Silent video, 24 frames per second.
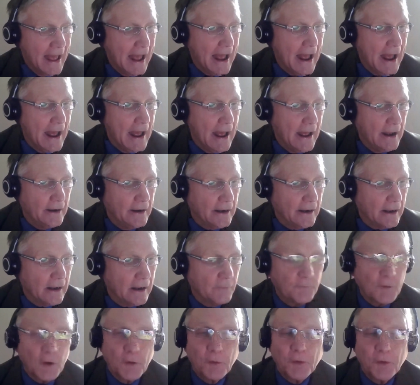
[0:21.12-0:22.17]
And
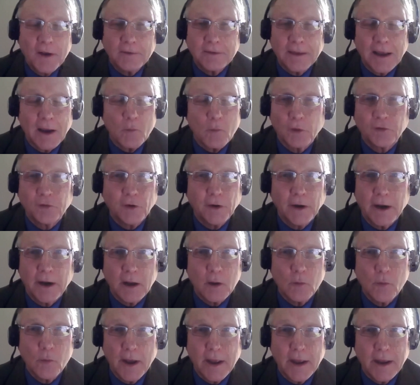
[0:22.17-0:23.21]
if you think that was in any
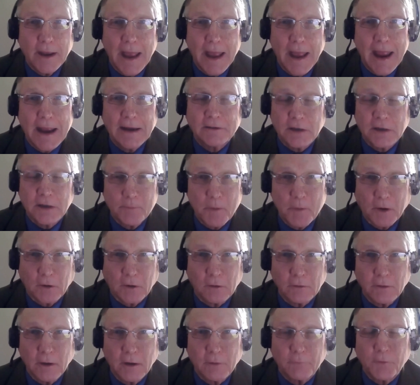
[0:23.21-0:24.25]
way
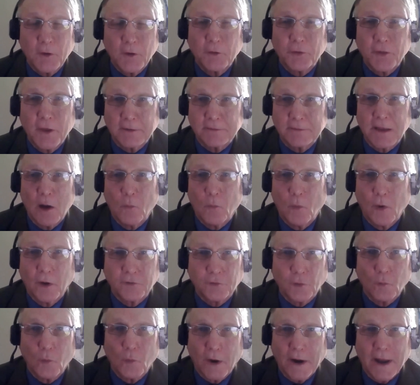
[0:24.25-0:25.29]
atypical, if you think that
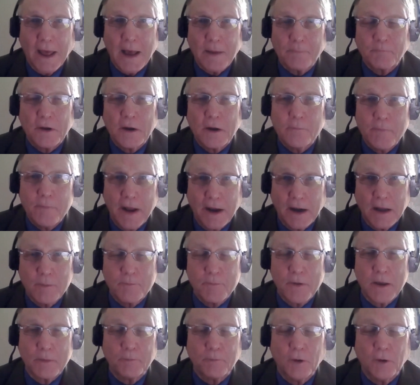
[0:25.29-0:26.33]
wasn't what happened to many
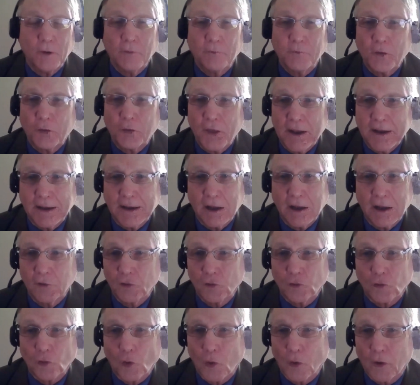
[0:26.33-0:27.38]
people, if you think his
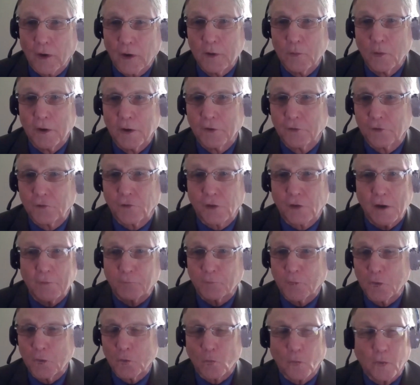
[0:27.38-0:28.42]
story was
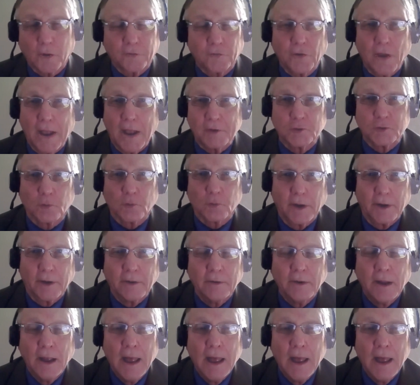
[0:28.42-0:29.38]
different or exaggerated,